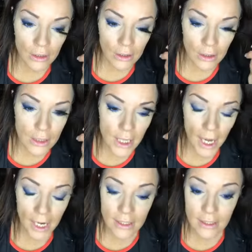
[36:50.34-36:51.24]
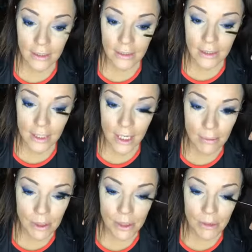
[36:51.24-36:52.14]
Because I accidentally
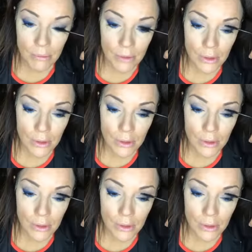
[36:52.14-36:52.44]
damaged them.